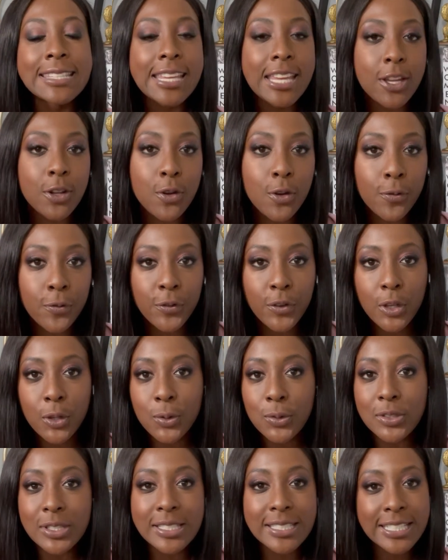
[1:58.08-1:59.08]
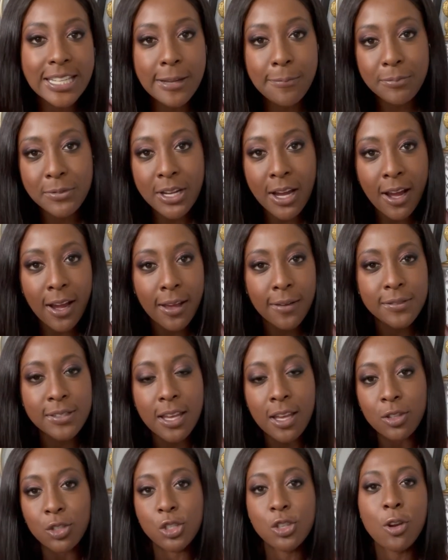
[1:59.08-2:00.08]
interviews, deep dives, and
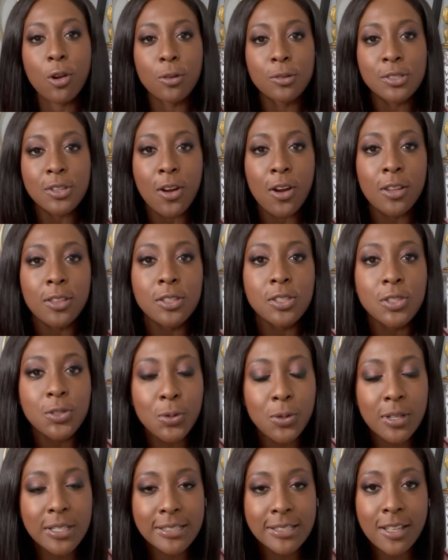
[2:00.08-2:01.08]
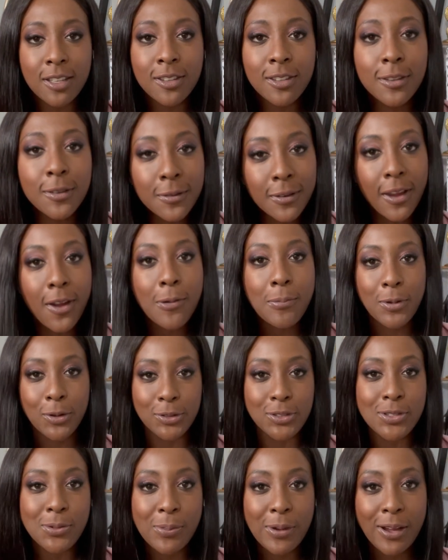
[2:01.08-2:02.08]
shows on the stories that you care most
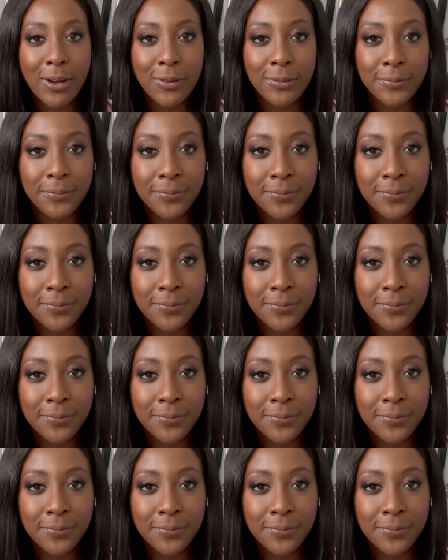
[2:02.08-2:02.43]
about.